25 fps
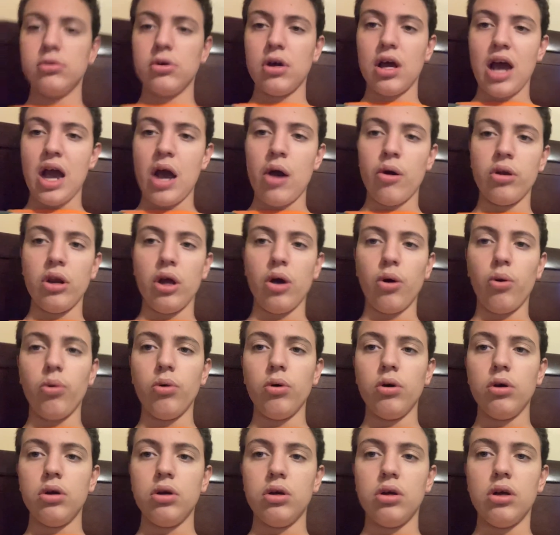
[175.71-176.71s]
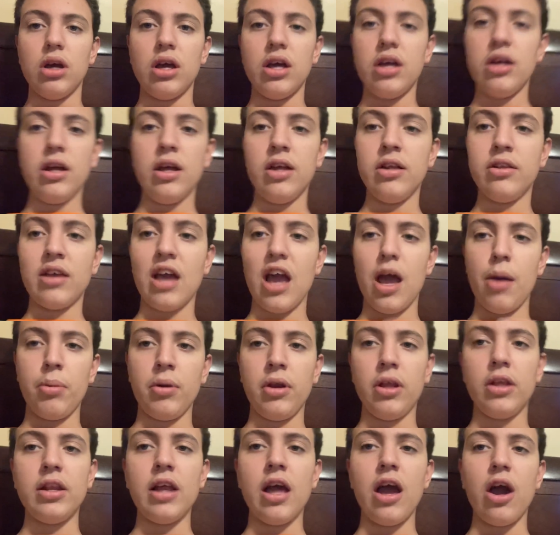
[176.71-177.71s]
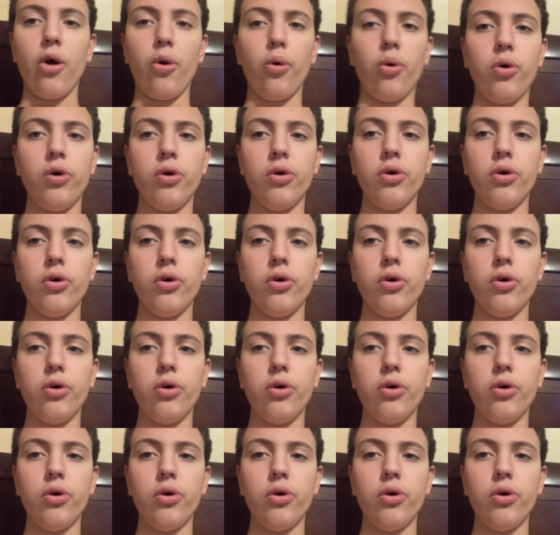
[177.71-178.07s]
I don't know. It's happening now